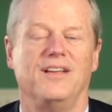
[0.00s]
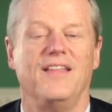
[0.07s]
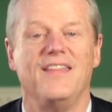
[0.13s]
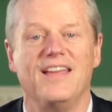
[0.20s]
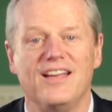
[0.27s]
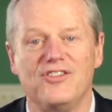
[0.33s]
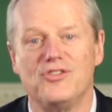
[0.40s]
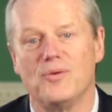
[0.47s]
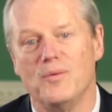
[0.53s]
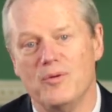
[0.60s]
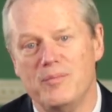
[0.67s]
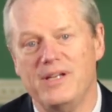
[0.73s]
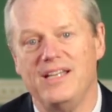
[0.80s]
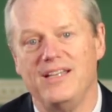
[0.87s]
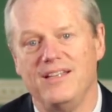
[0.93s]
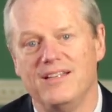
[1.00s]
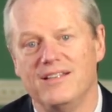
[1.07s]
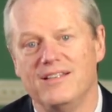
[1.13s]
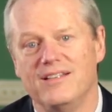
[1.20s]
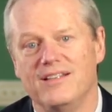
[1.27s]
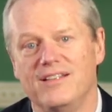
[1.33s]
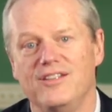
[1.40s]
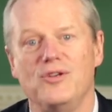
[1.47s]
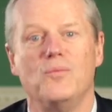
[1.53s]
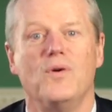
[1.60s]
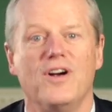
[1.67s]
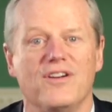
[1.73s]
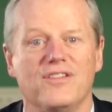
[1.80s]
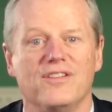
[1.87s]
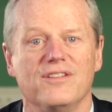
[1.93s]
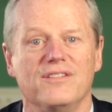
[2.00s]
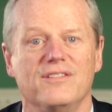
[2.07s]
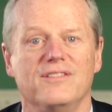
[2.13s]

And the answer will be, You weren't.